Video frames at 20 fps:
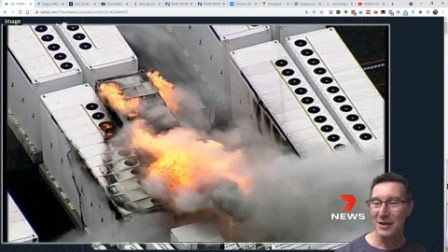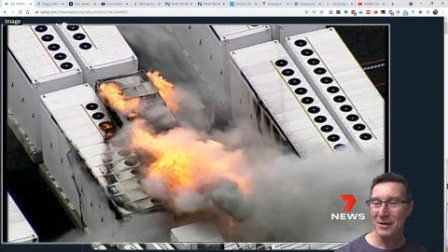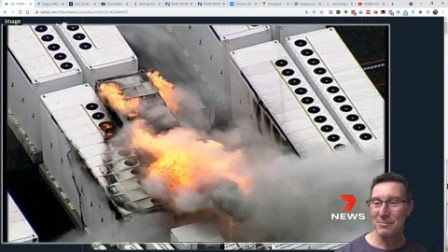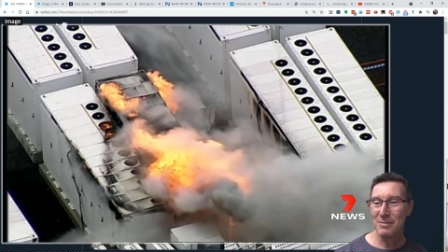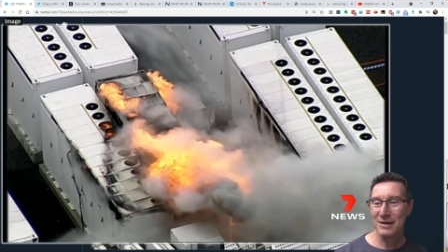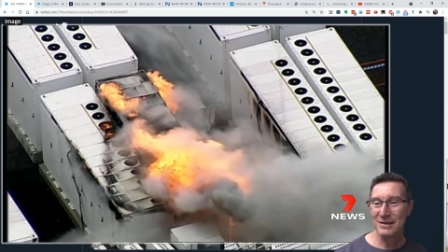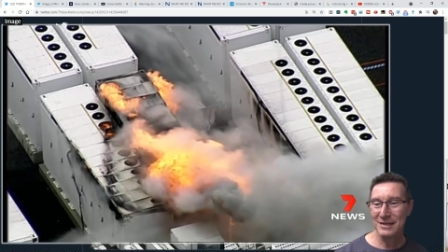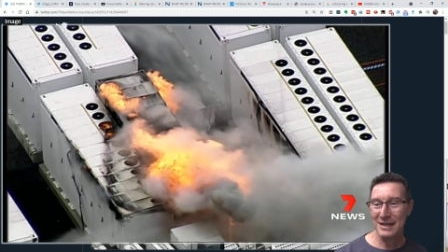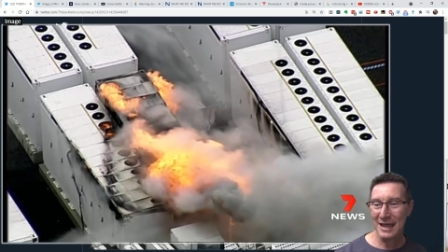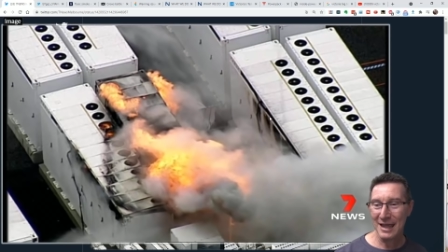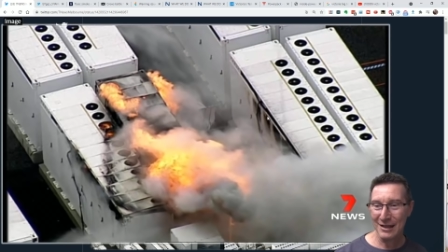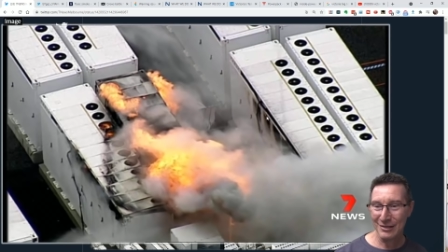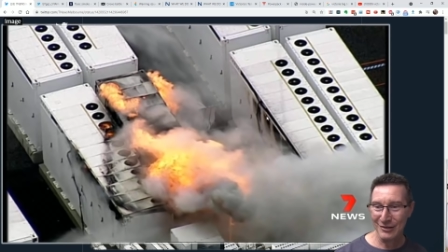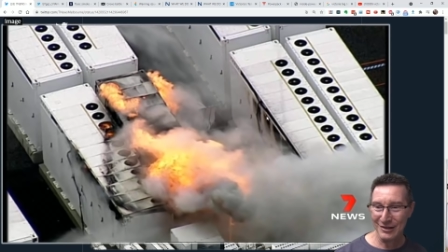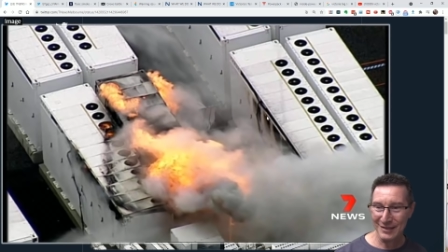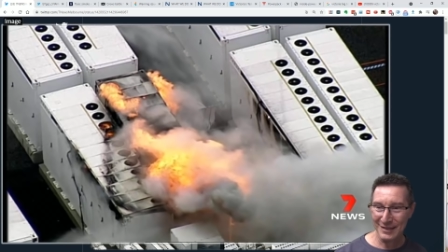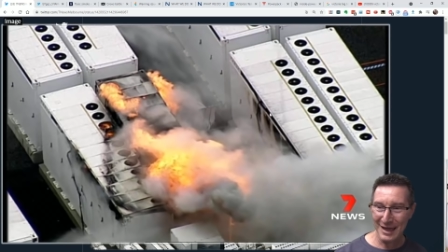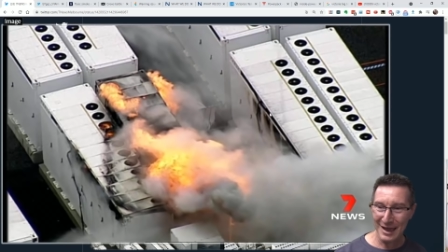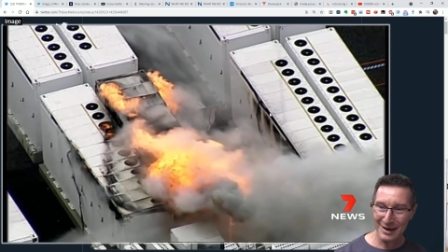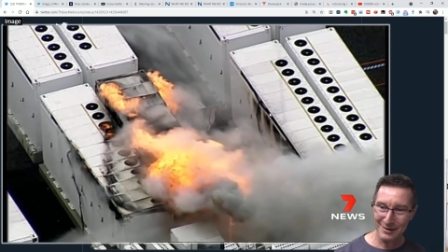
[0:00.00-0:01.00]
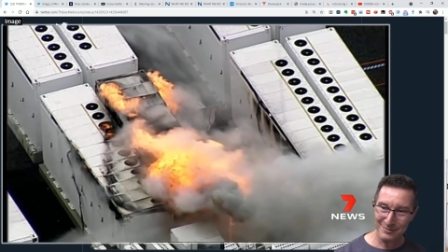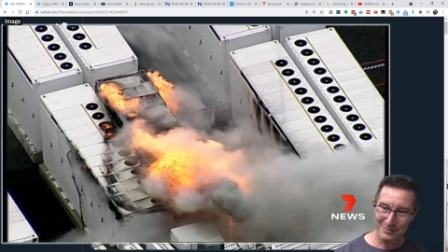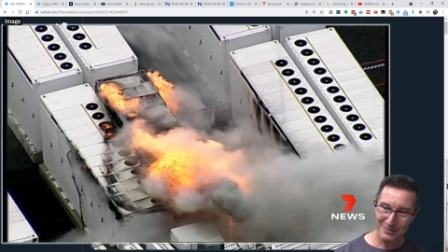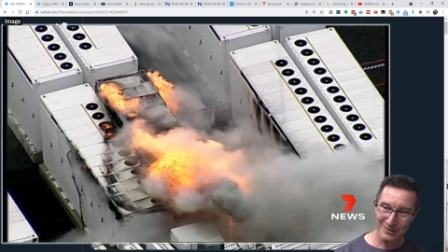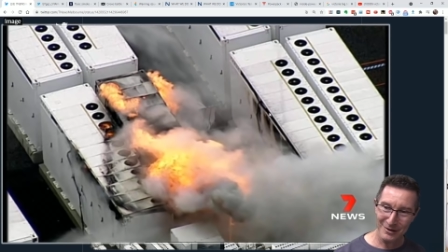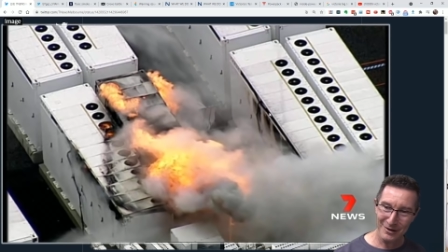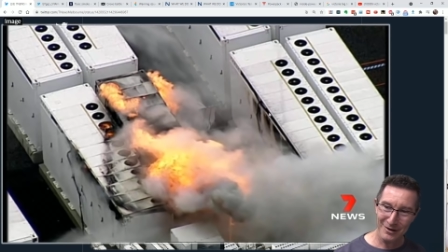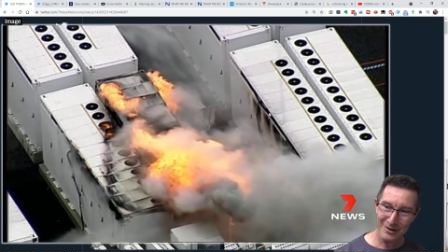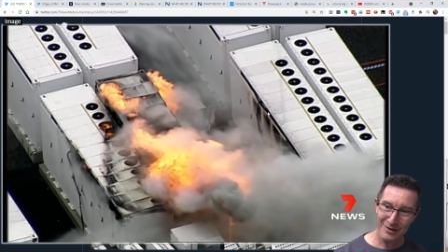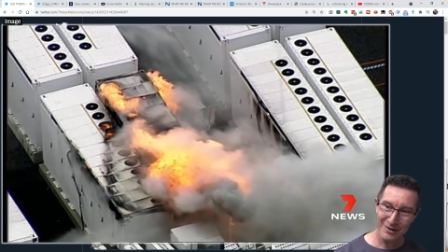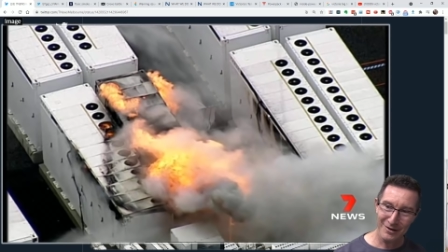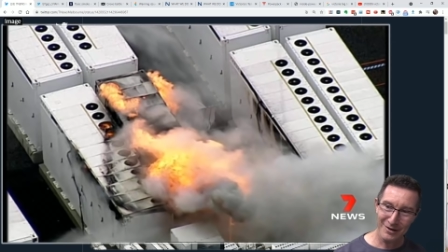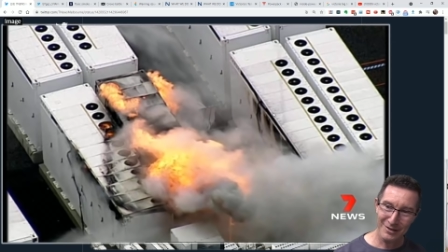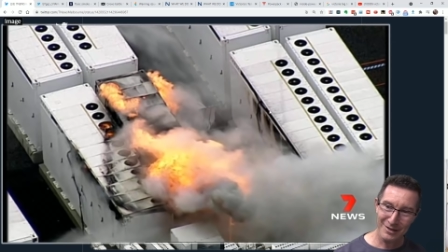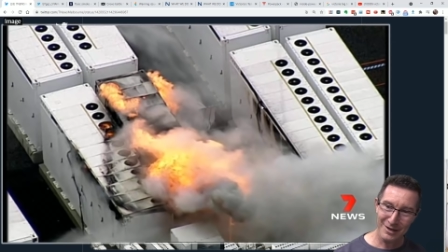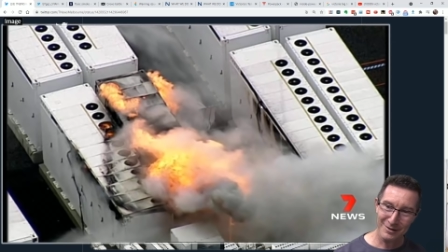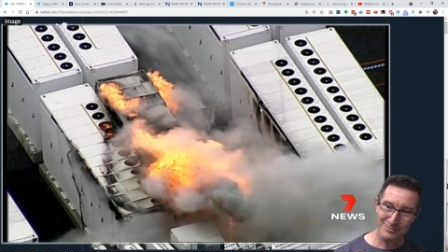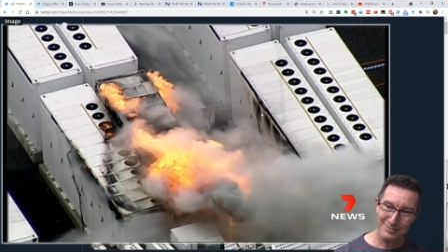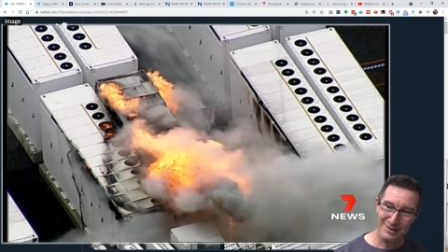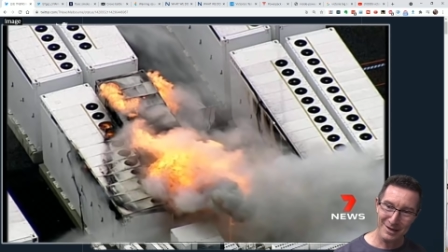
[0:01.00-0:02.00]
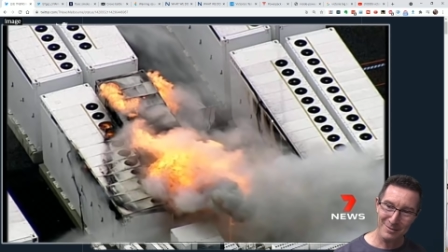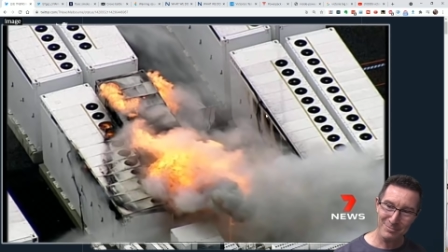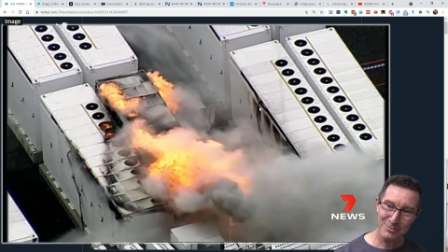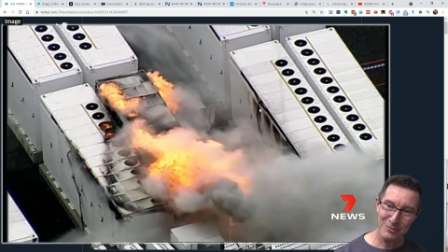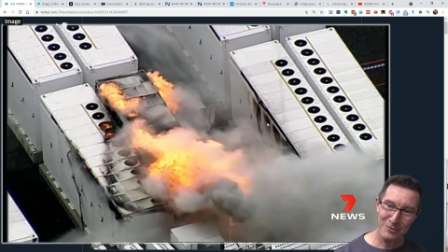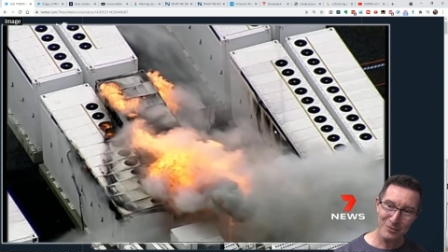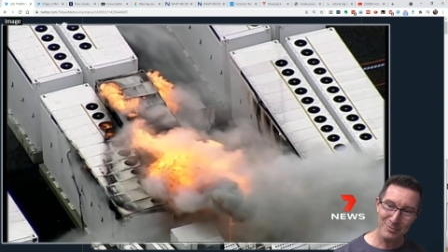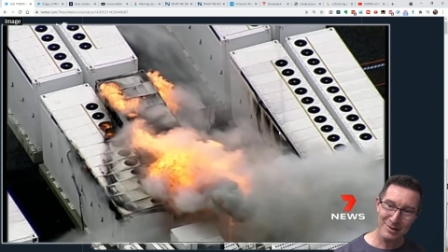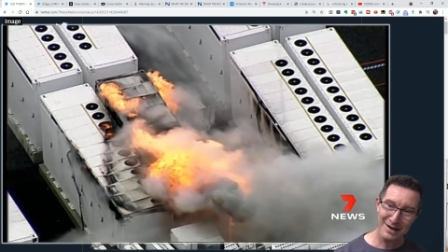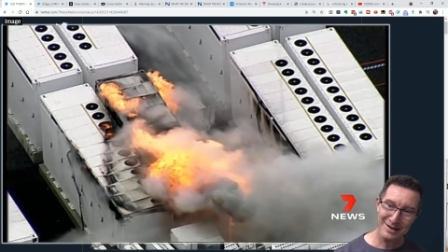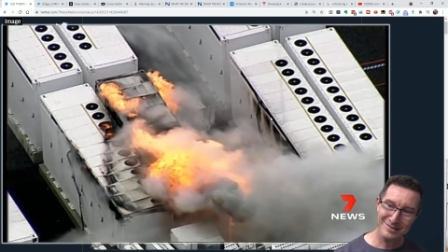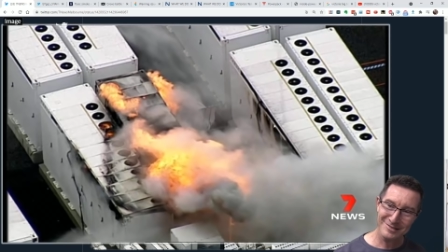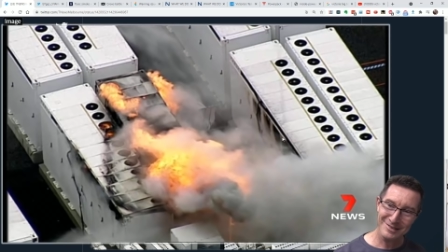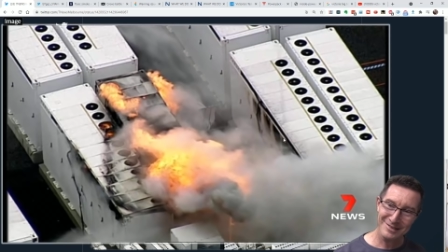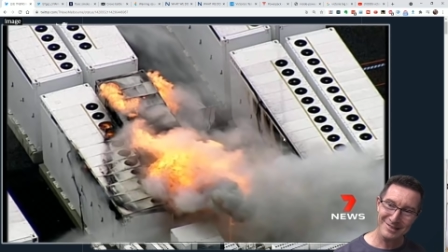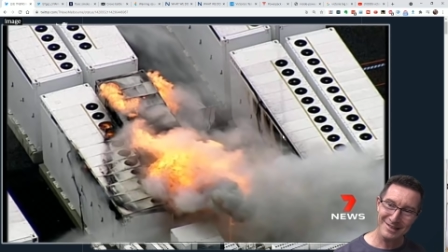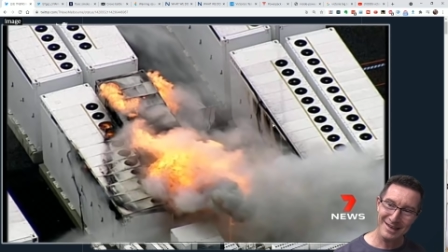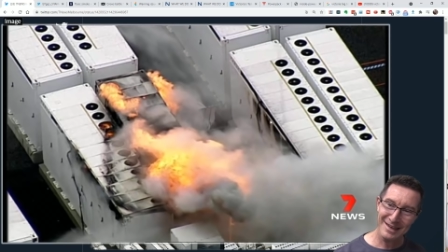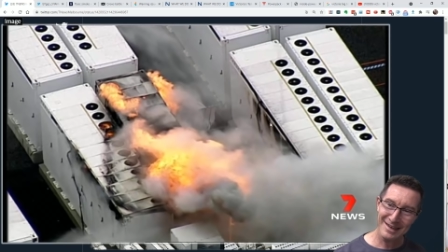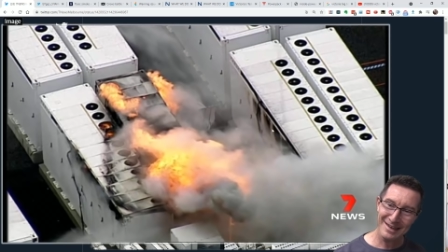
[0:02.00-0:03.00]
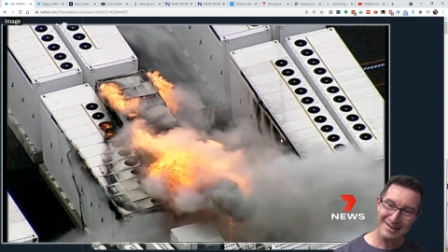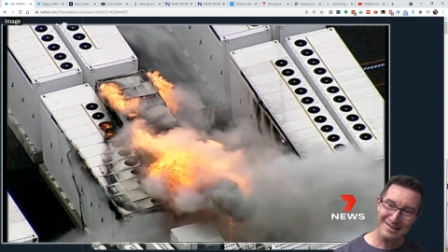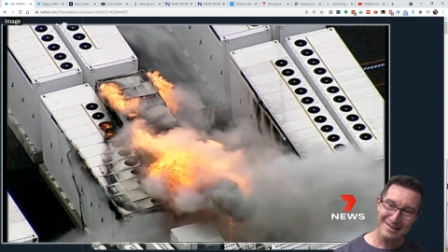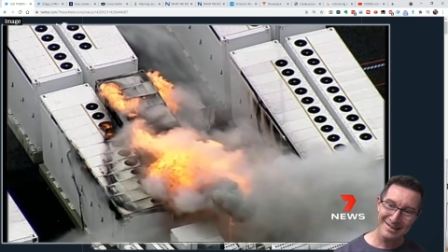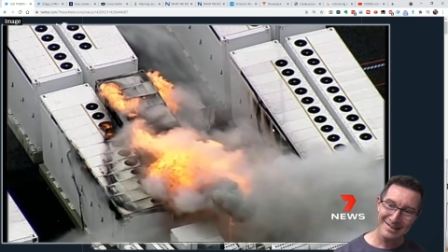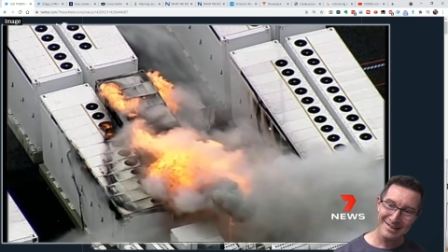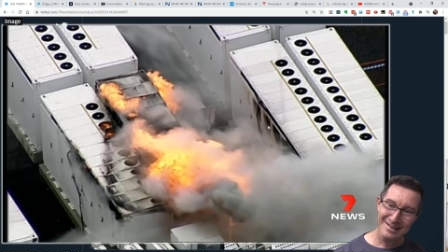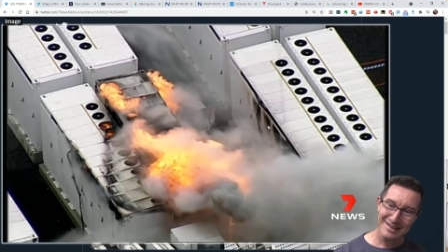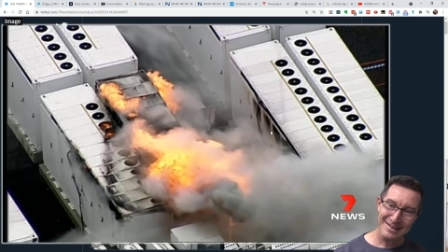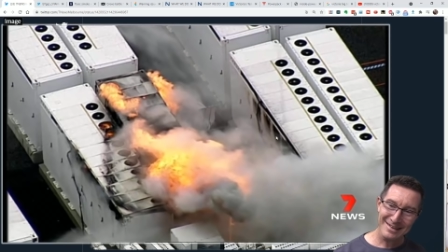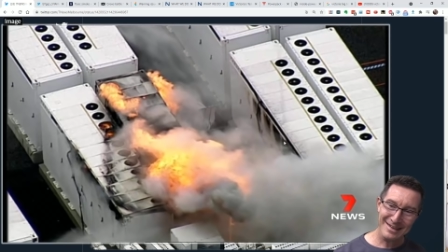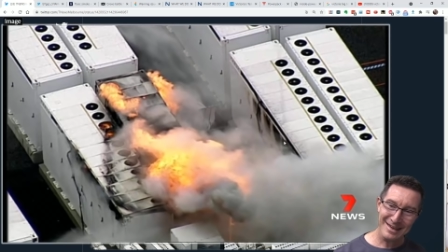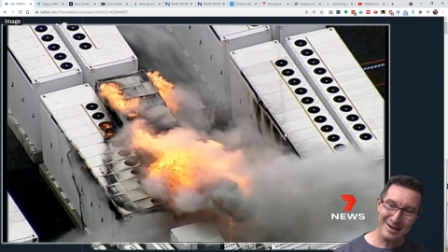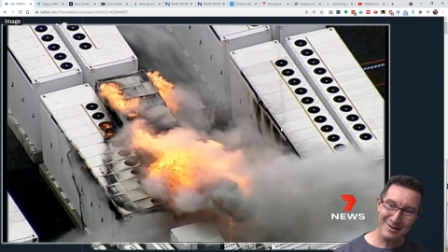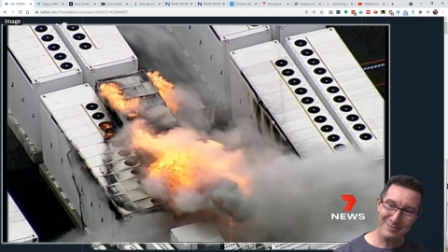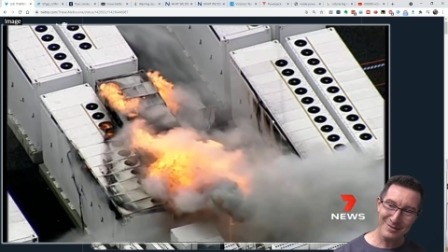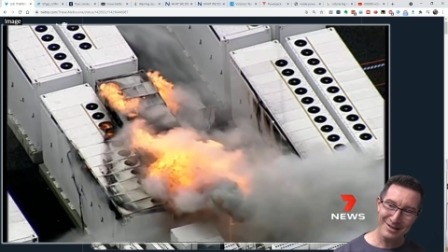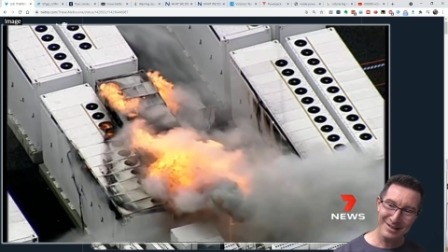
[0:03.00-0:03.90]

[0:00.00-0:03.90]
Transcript: But yeah, look at that. Oh, that, that poor bastard there. Yep.